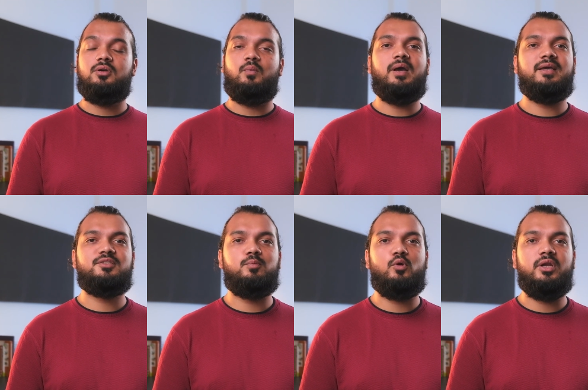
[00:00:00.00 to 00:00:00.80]
while
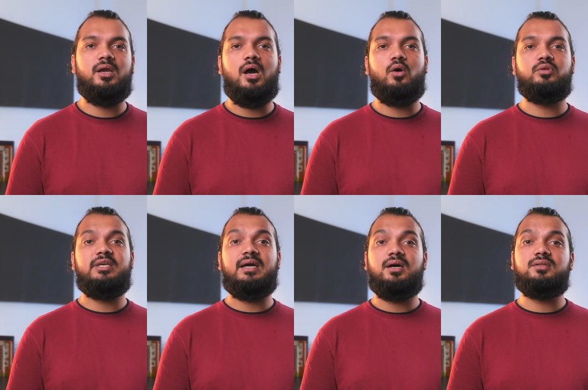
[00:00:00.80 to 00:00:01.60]
exploring how
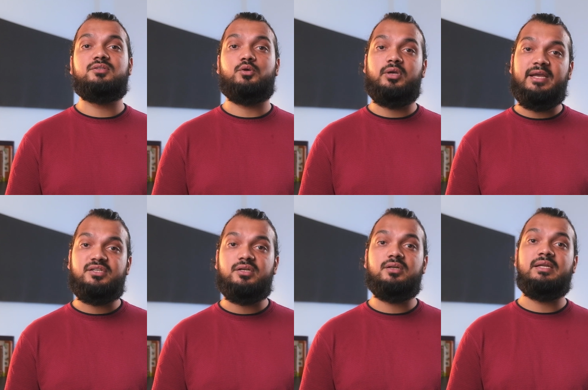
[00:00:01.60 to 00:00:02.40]
the Earth's
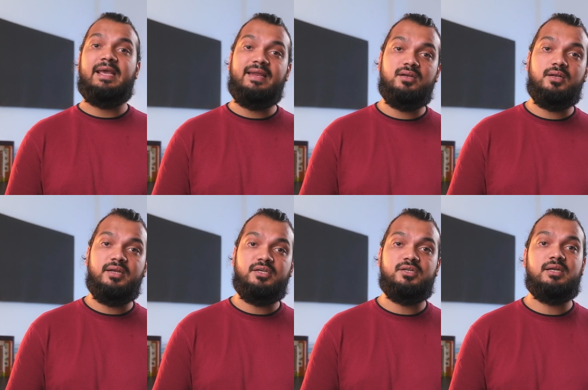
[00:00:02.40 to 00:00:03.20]
rotation,
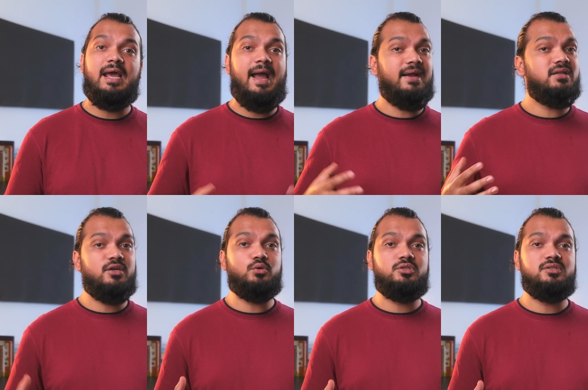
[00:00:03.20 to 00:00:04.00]
inclination, and the
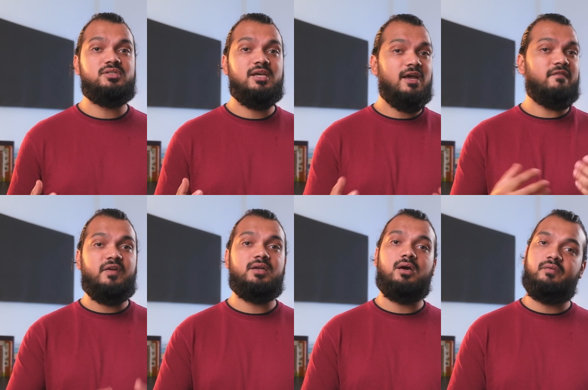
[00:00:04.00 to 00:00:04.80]
oceans
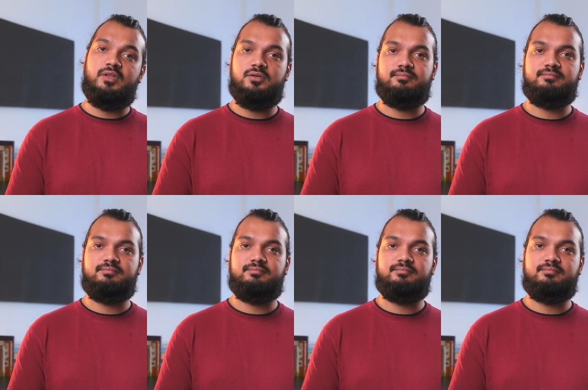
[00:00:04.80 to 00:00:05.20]
affect our weather.